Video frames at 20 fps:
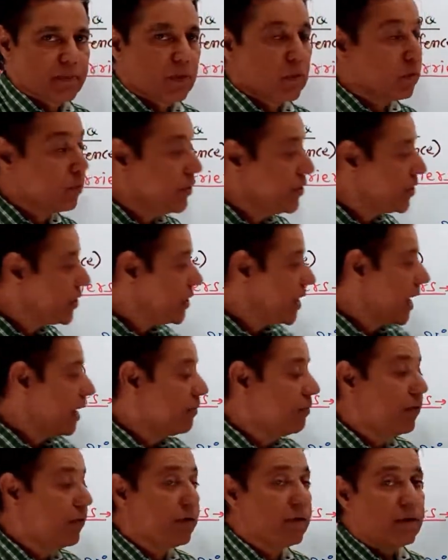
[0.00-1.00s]
which is
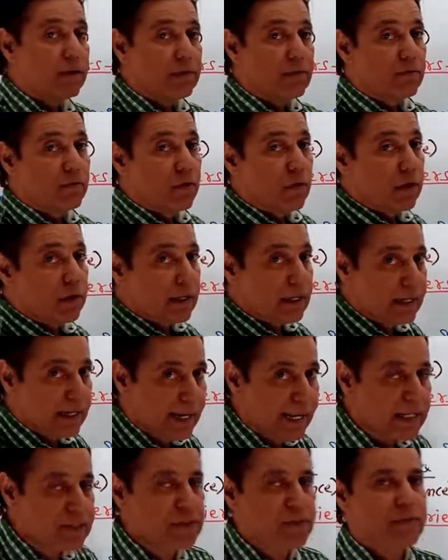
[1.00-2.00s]
helpful for
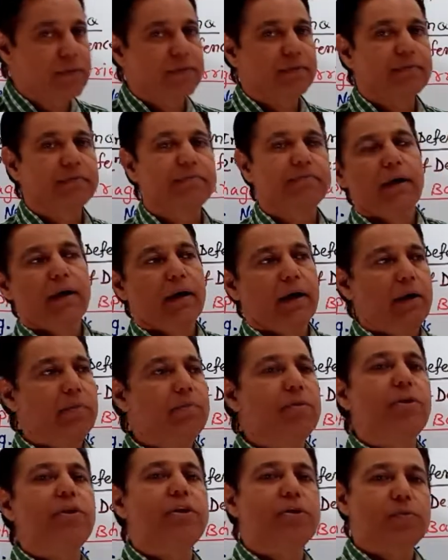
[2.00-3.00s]
next
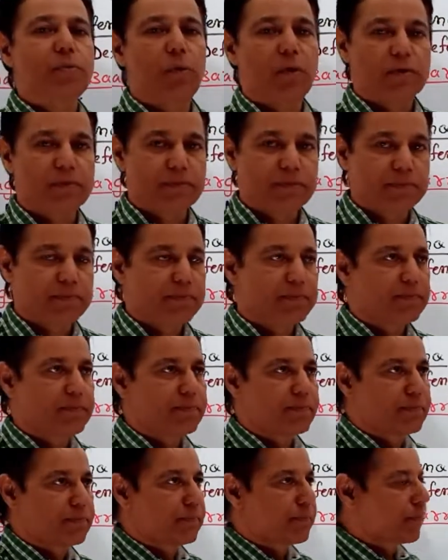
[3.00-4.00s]
immune response
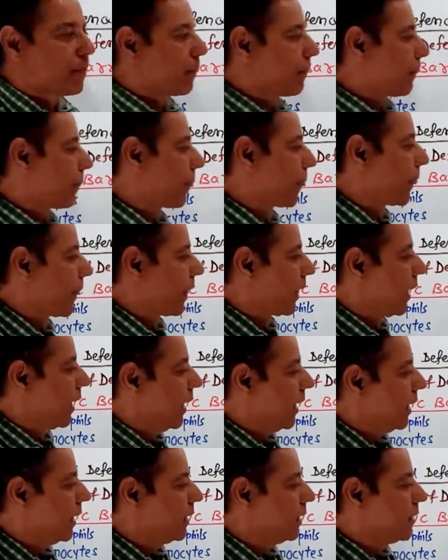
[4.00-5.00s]

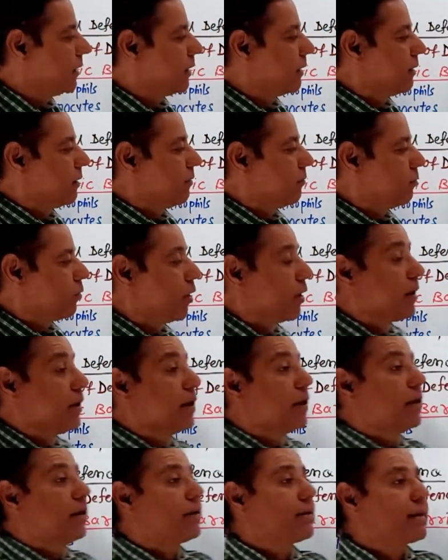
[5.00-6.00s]
and for
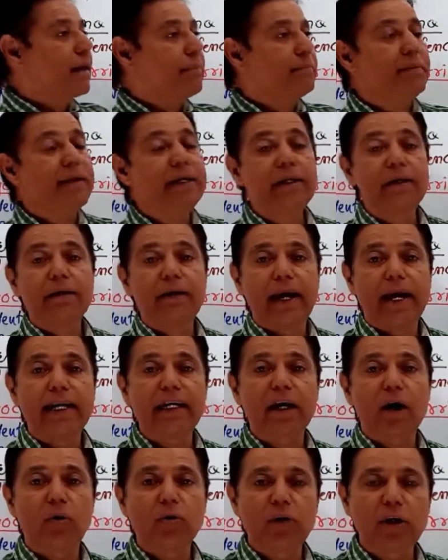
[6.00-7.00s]
a rapid
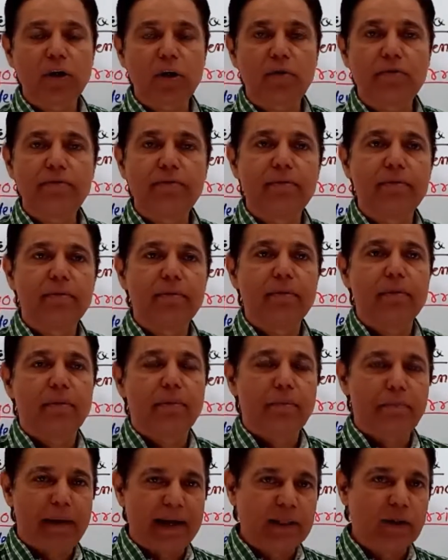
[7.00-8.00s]
encounter of
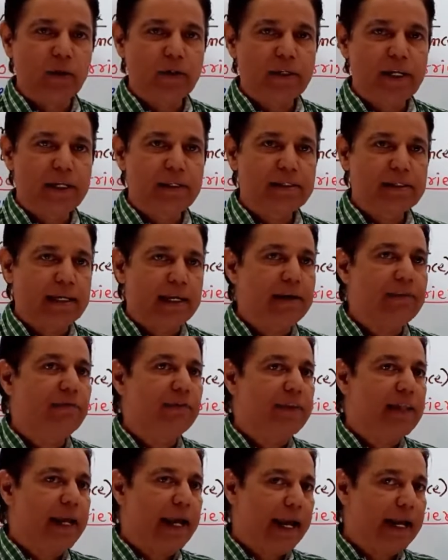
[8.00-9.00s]
pathogens if
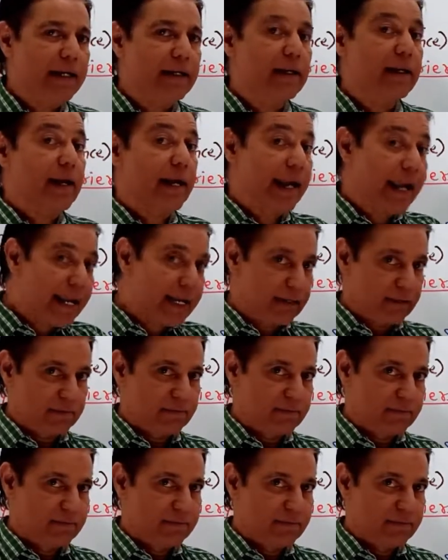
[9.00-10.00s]
they enter again
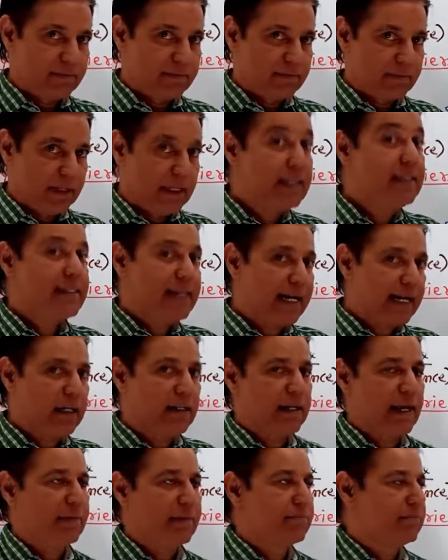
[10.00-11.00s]
in
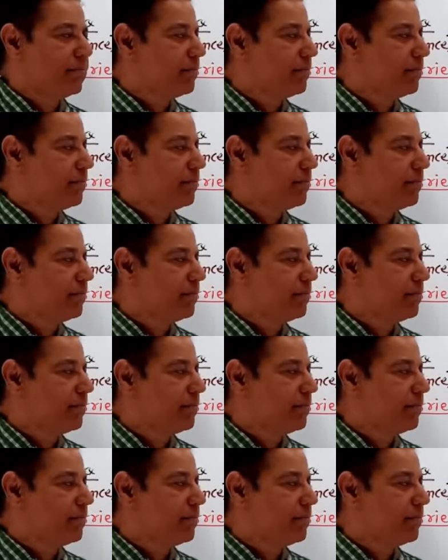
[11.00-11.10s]
second time.